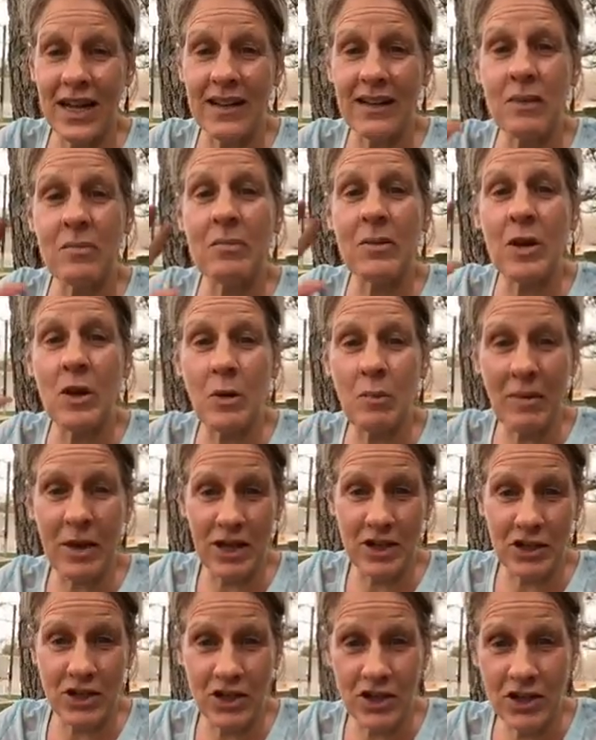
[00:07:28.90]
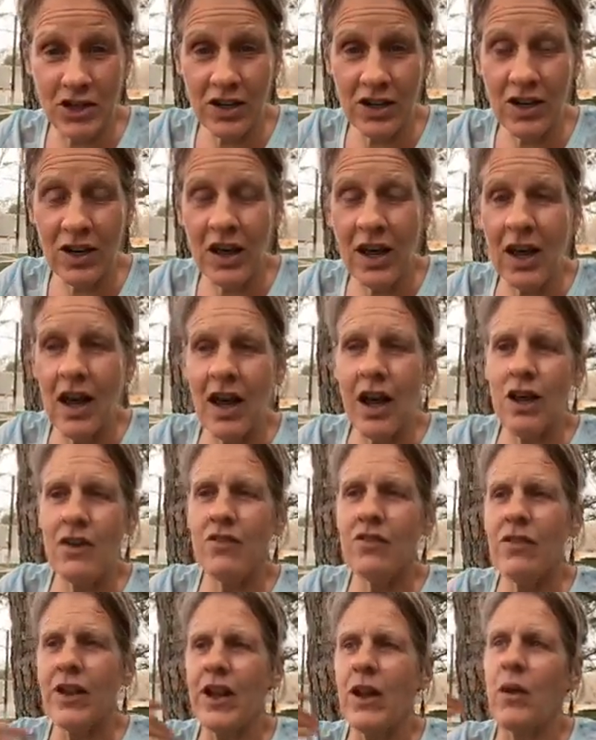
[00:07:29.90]
the bigger picture
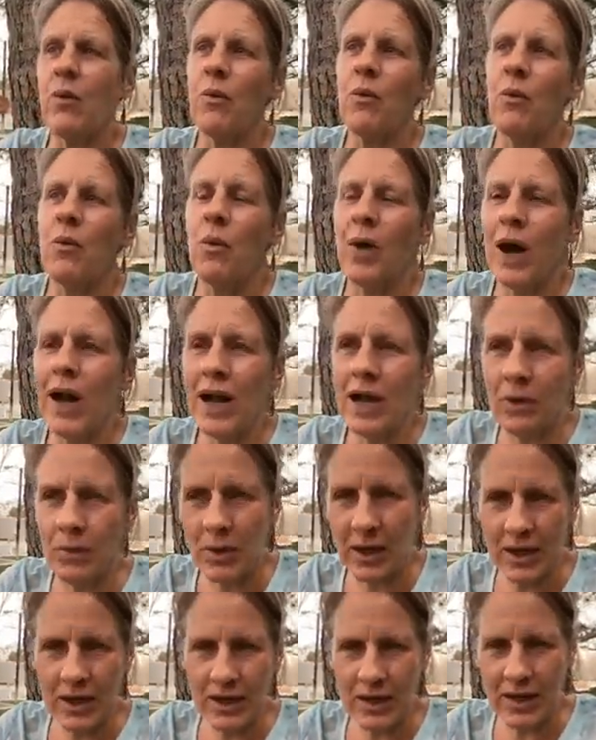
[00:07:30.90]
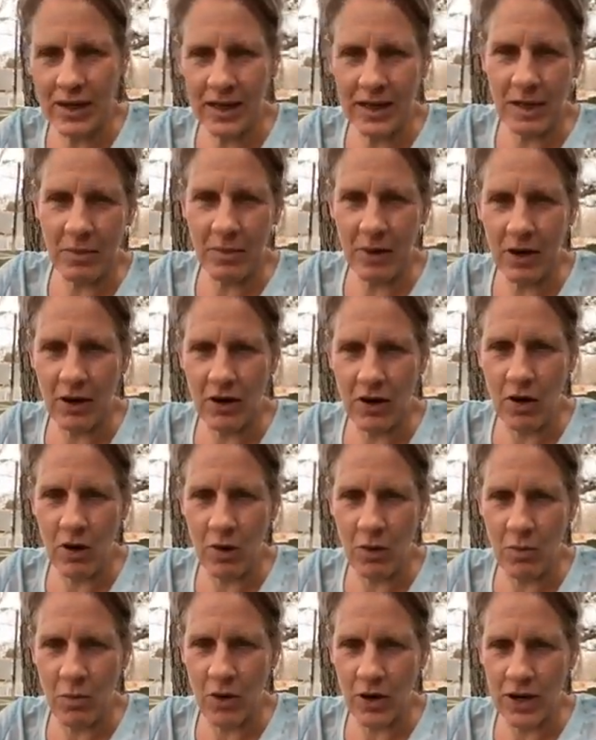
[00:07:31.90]
of like why we keep our
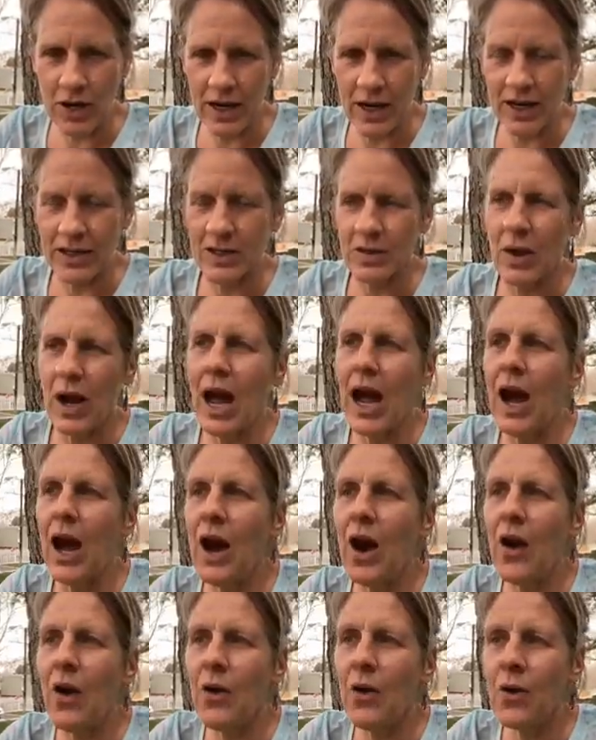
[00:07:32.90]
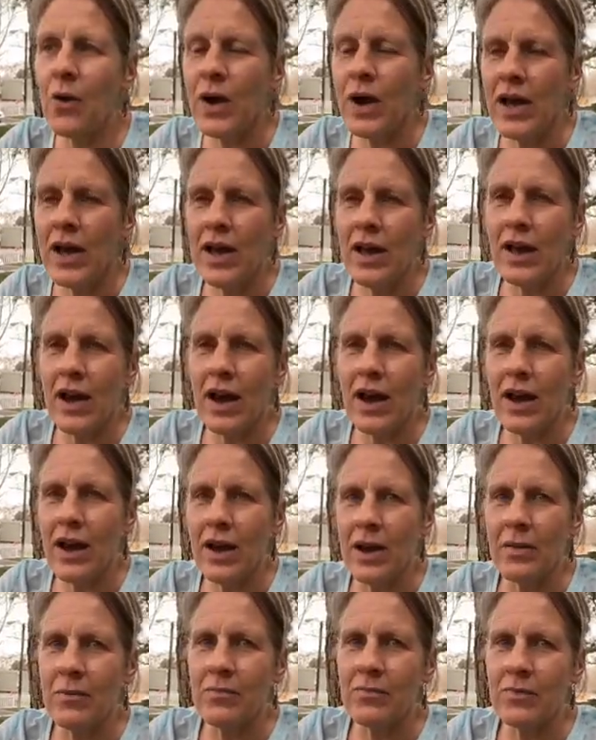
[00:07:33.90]
home organized, how,
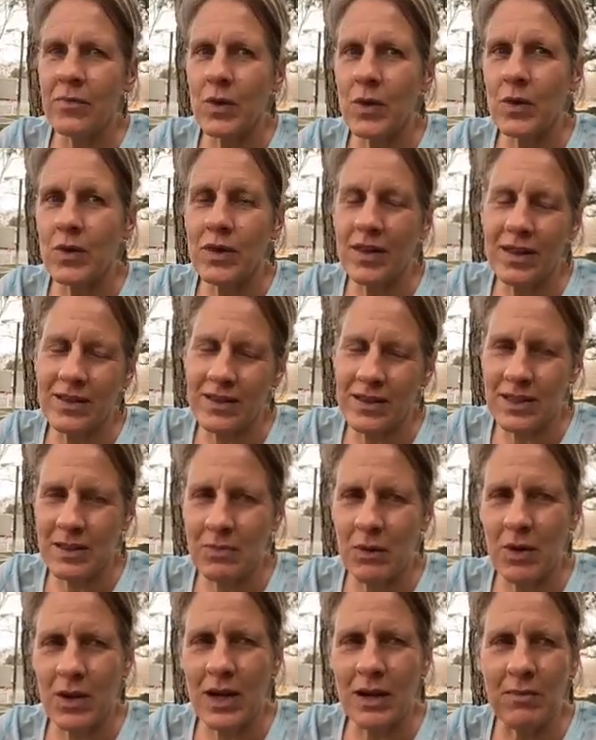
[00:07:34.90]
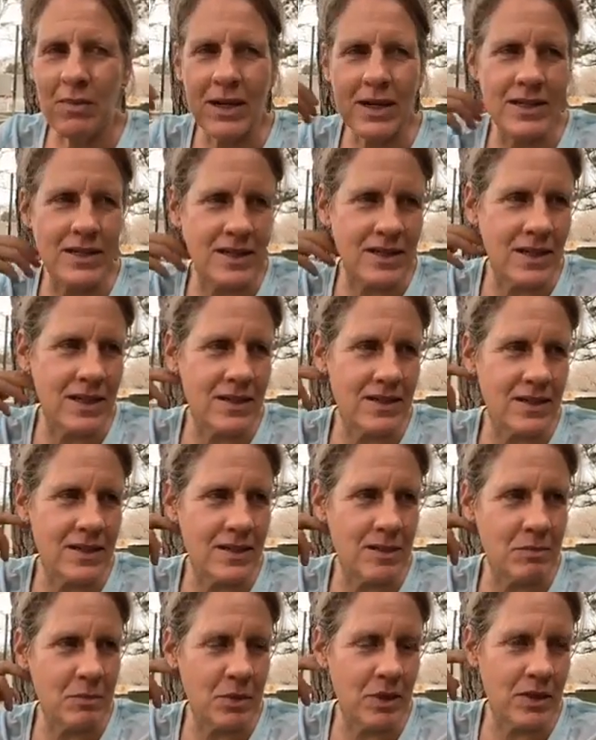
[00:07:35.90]
like this morning, my son
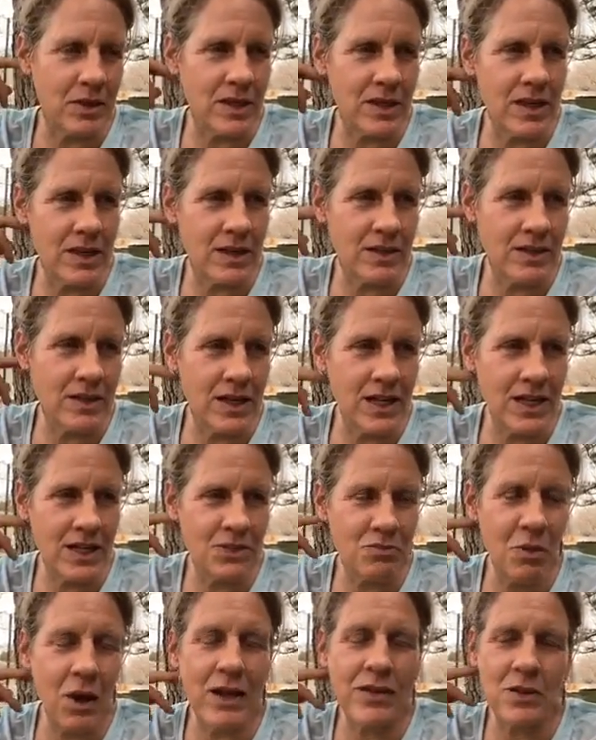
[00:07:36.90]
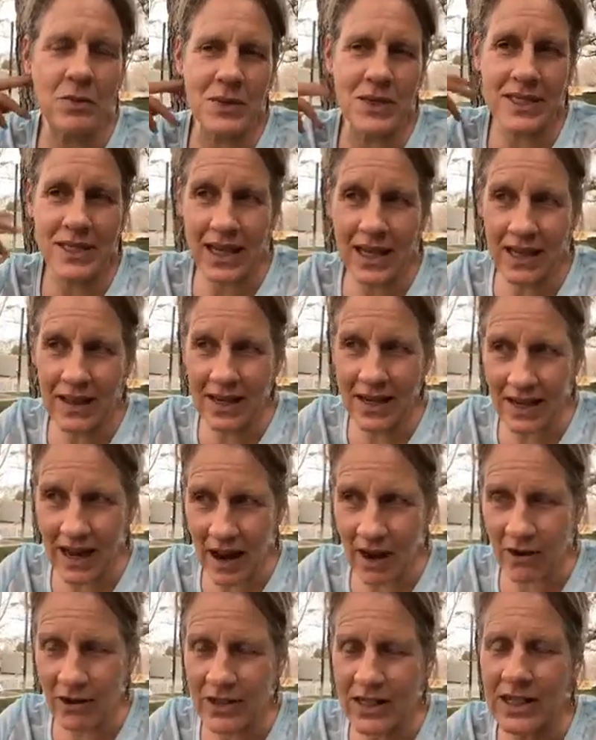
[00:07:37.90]
didn't put, he brought the recycling
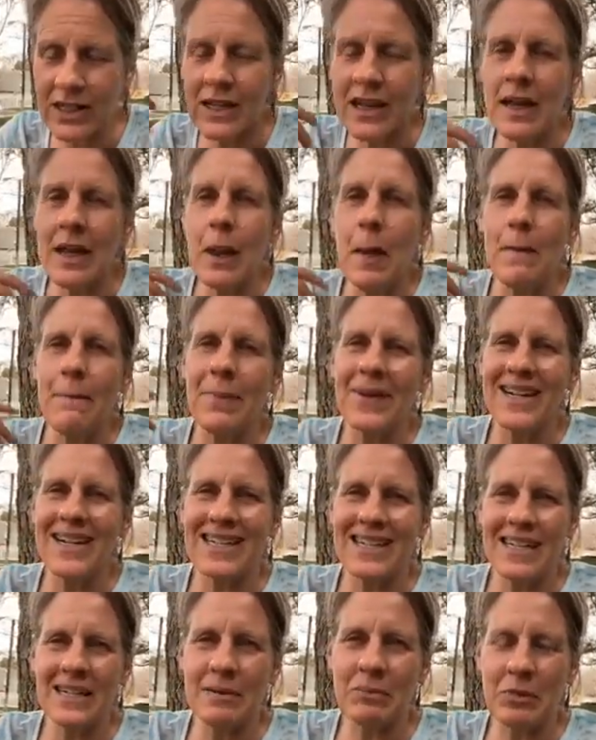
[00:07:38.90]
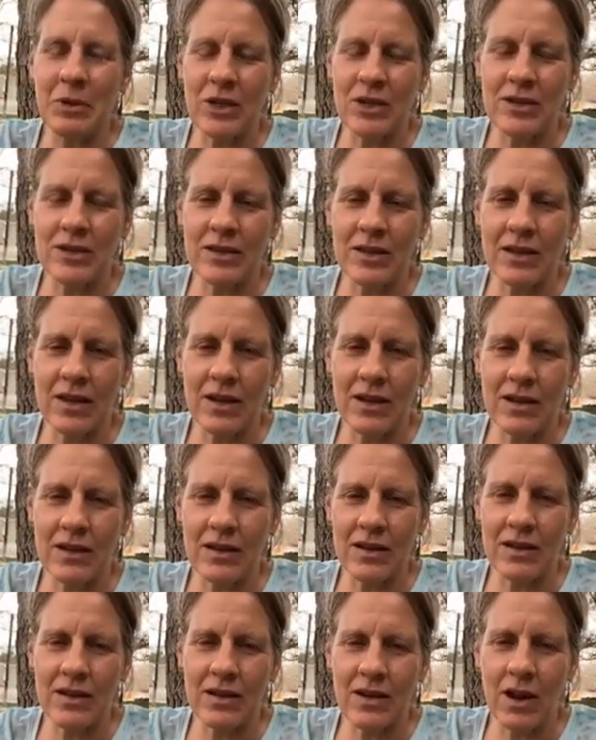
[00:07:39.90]
out, but he didn't put the
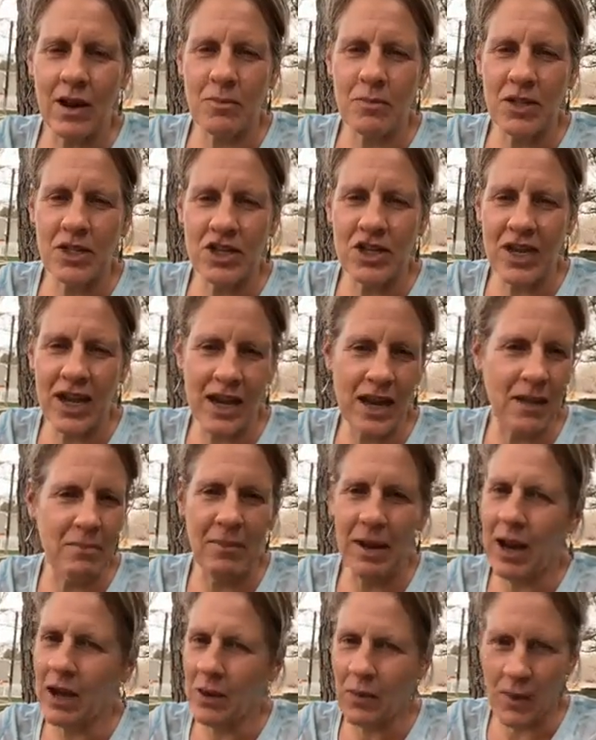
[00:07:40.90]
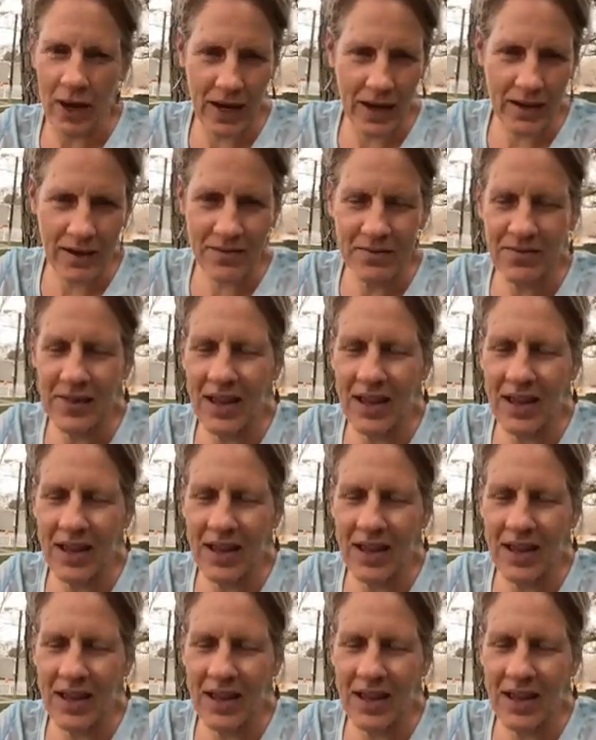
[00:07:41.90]
garbage can back away.